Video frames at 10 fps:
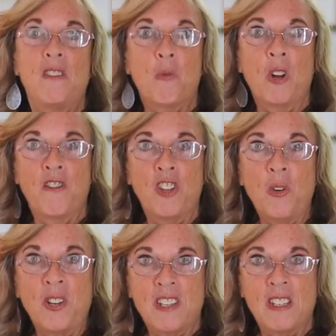one of the
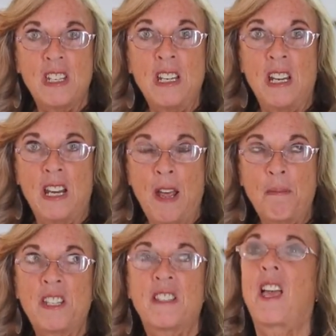USS
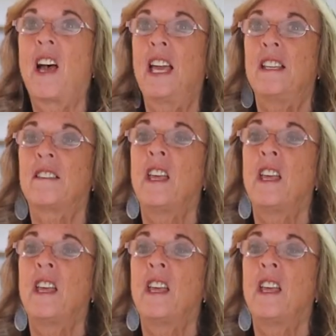Indianapolis guys.